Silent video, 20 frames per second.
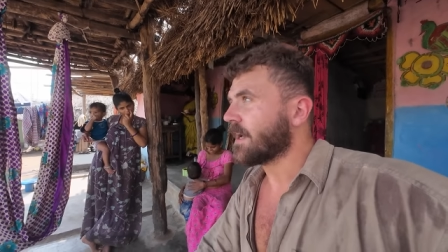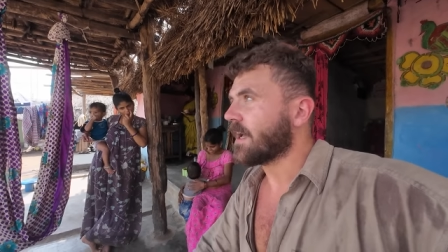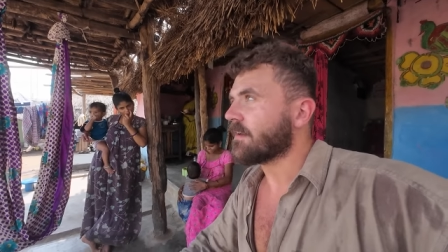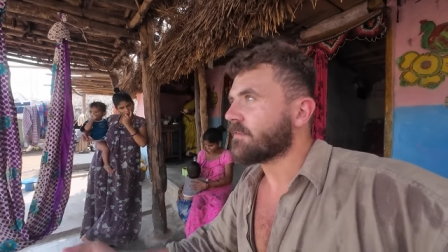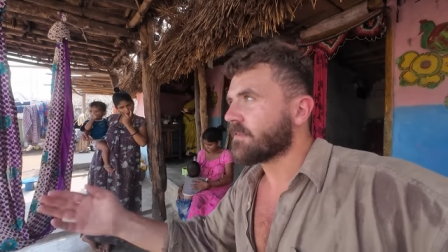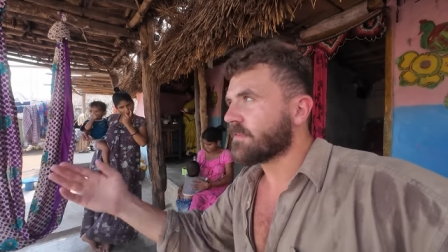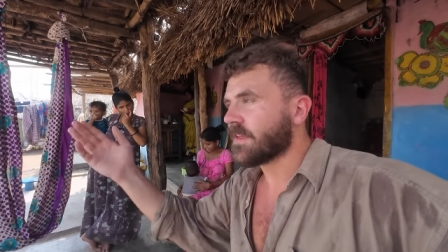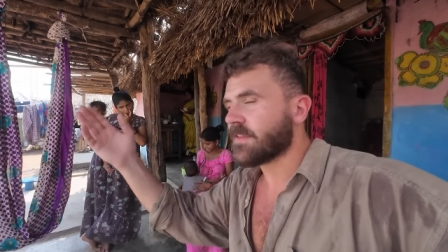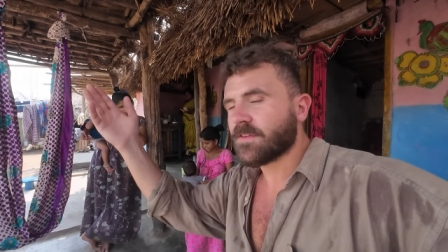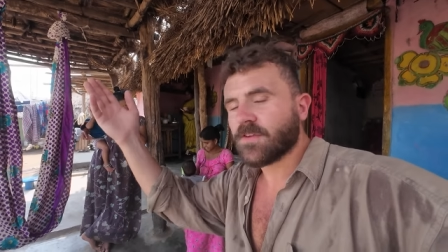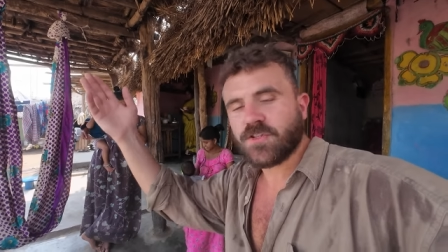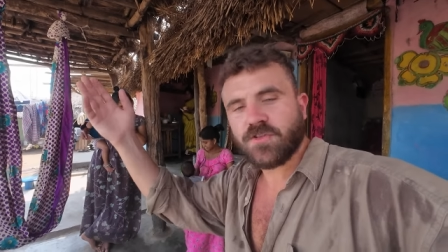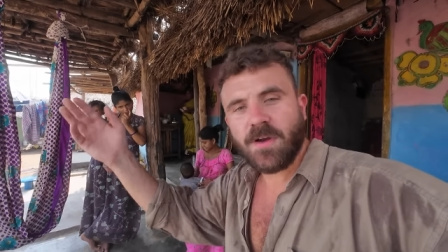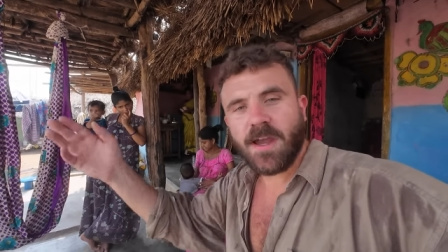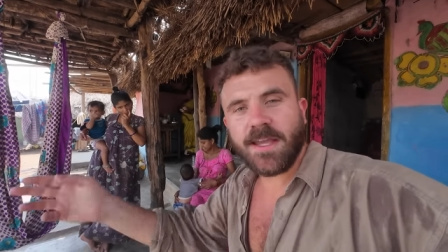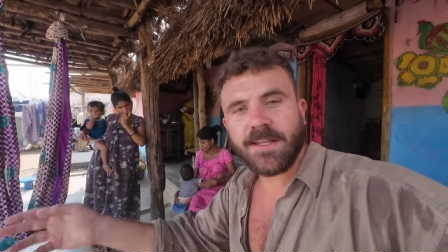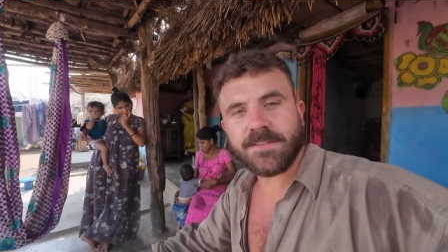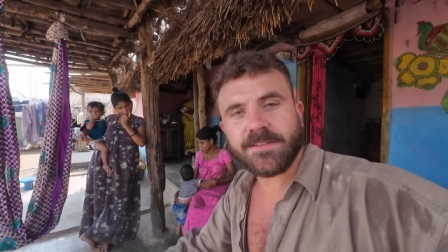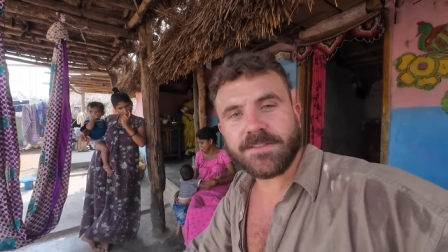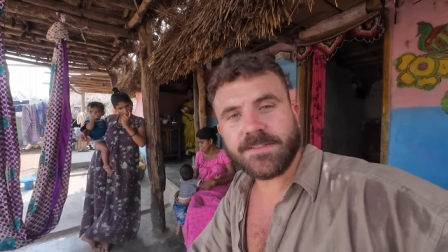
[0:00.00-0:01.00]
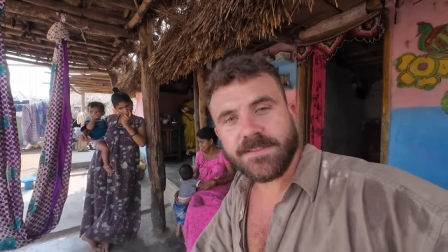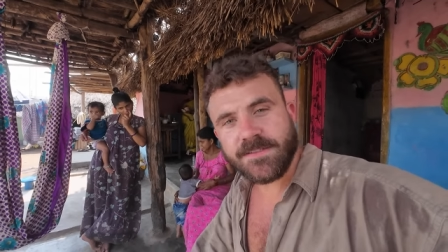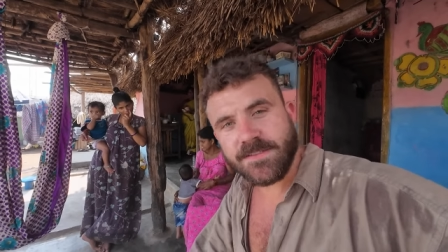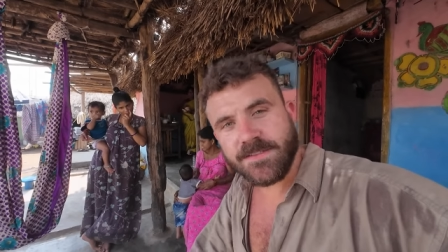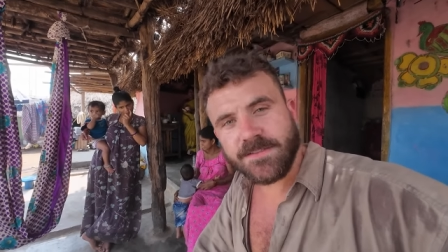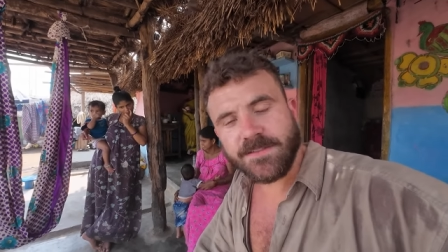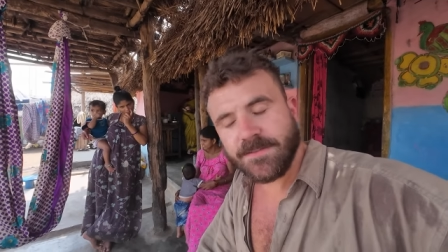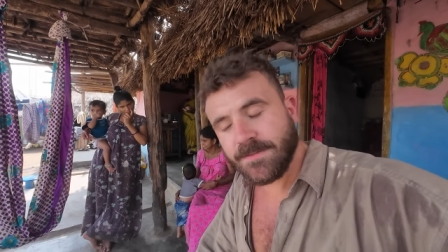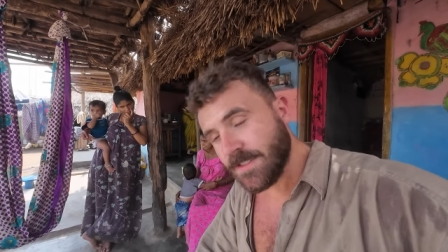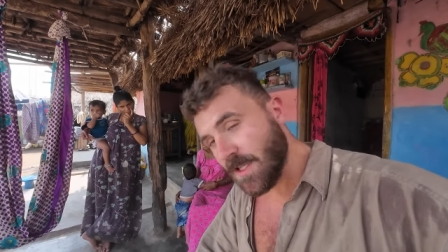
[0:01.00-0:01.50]
other than the trains
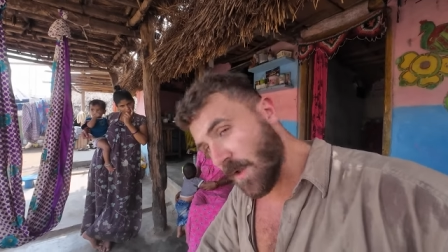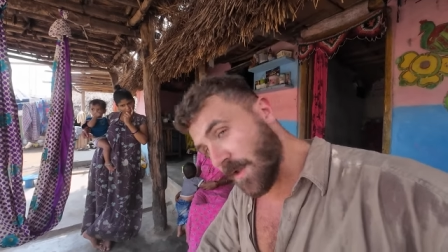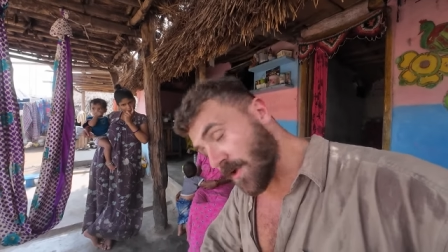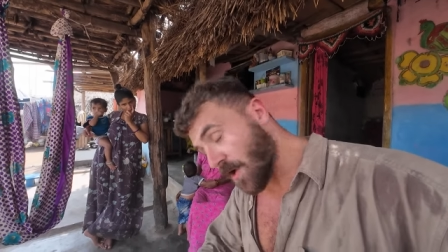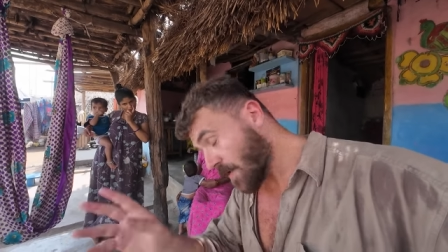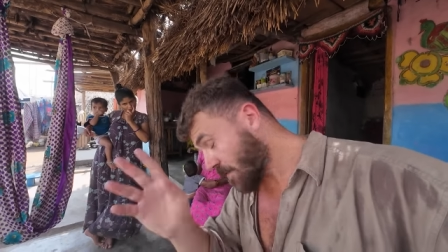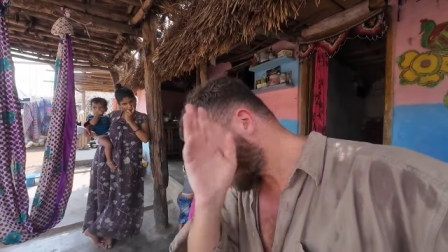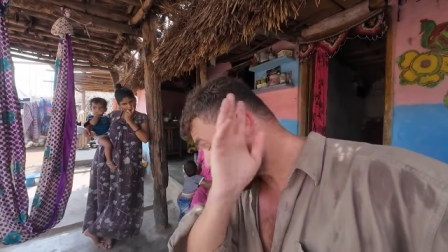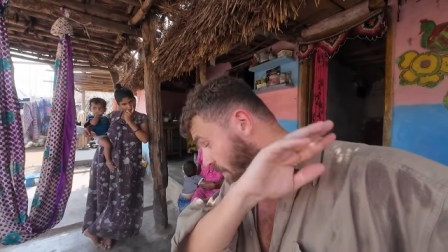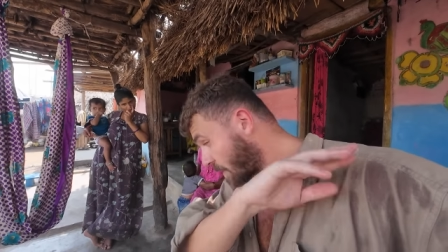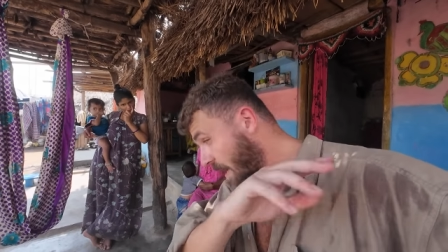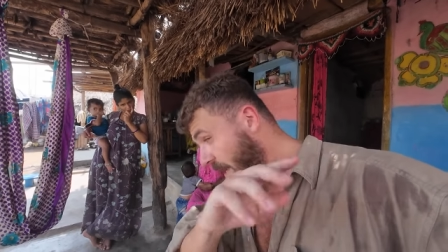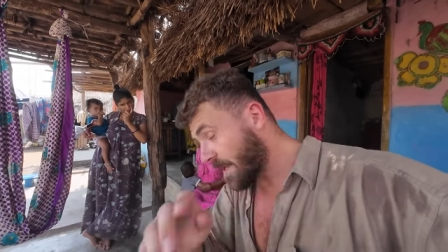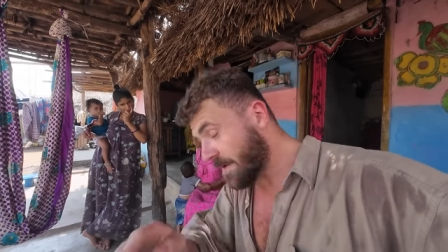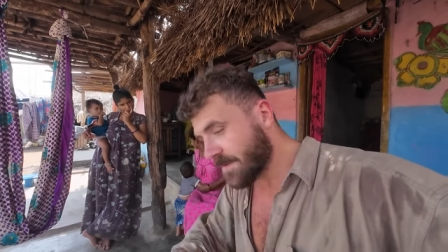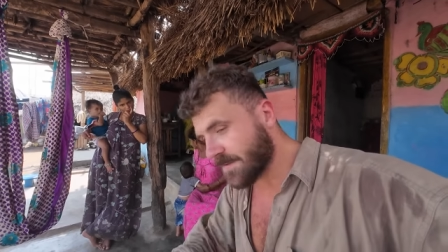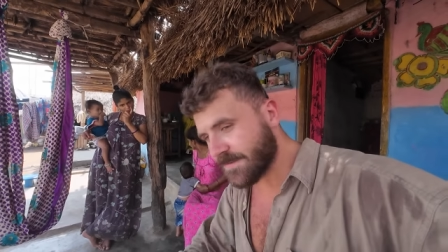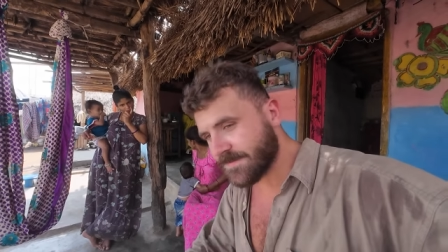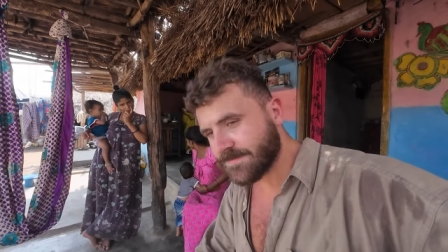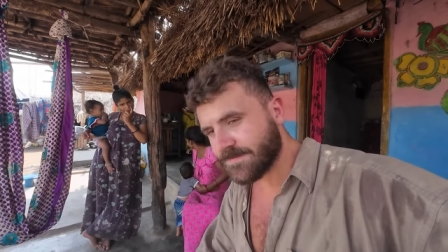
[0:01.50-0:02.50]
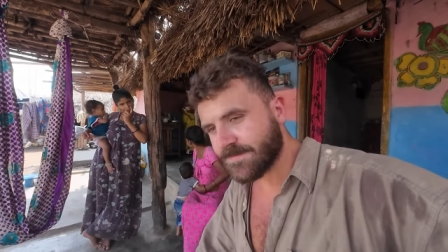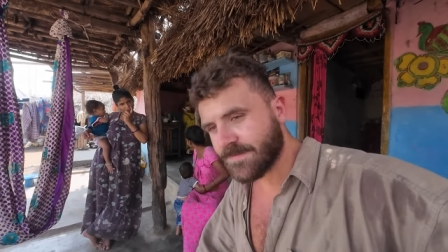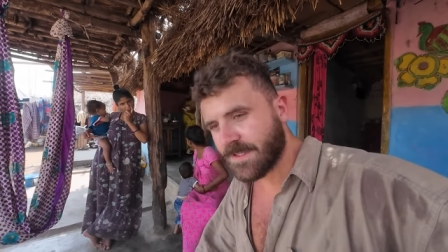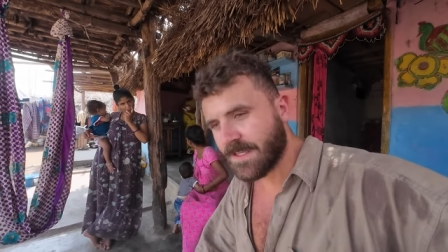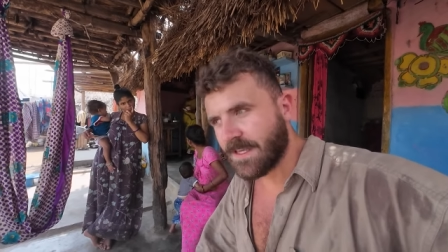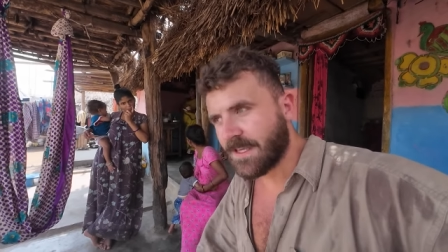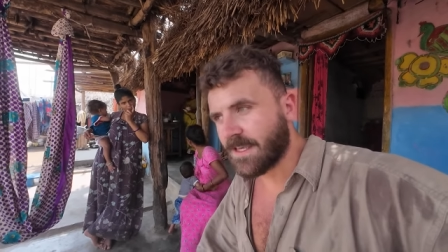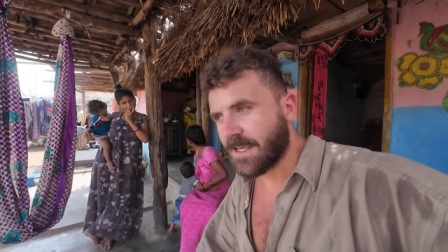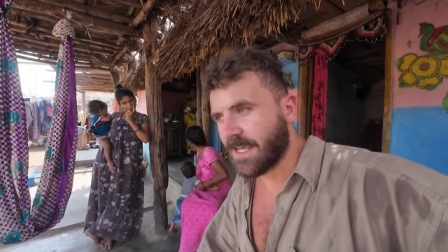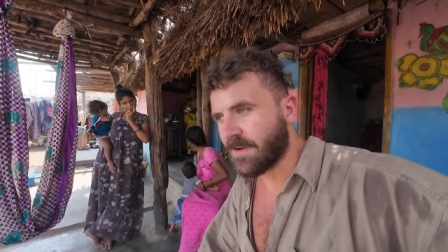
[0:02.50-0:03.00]
going over your head
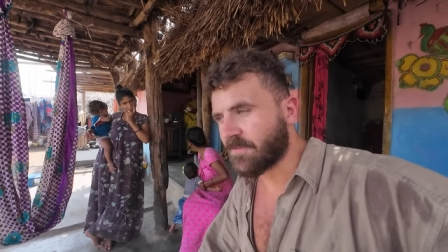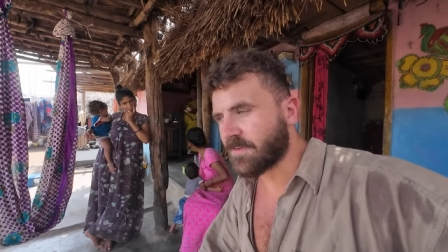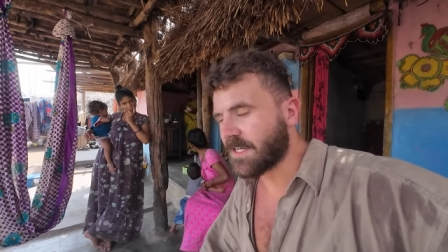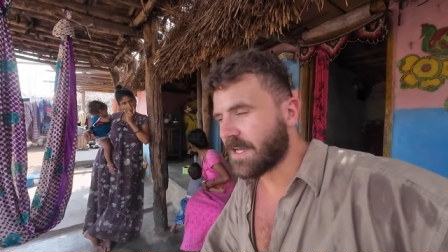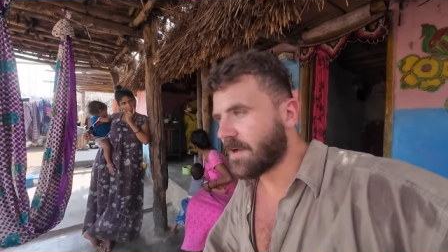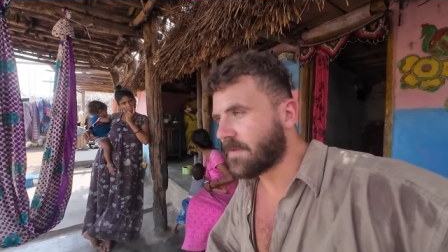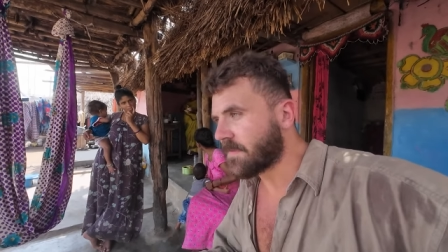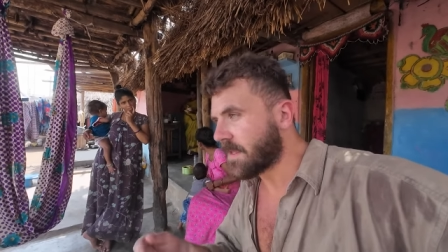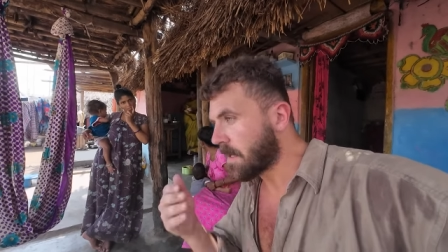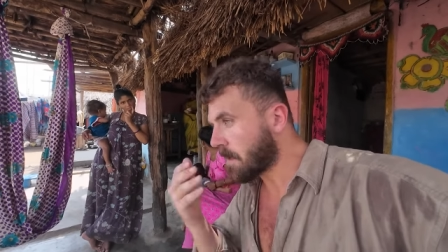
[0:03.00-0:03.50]
every now and